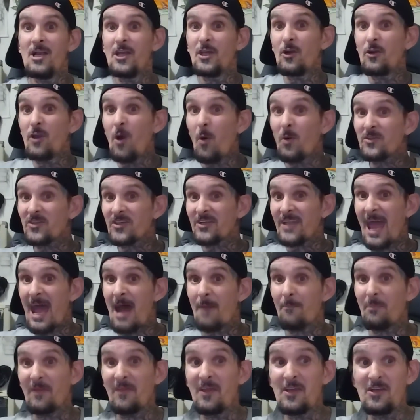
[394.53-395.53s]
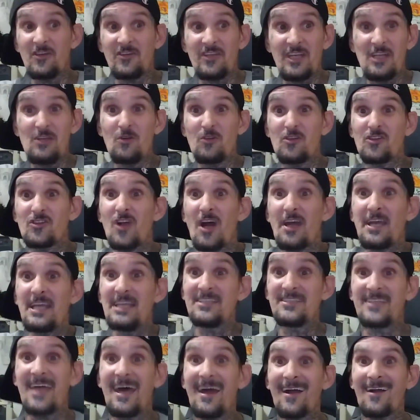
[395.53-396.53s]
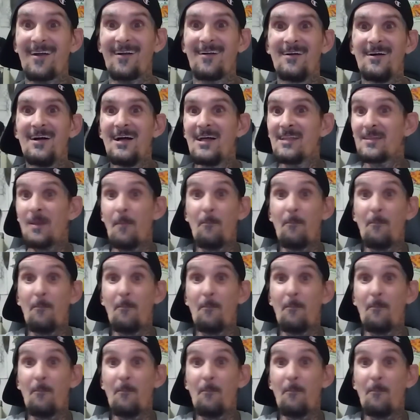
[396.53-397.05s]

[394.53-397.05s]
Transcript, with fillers: You don't know what's going to happen. Then you see dude's truck. He's there.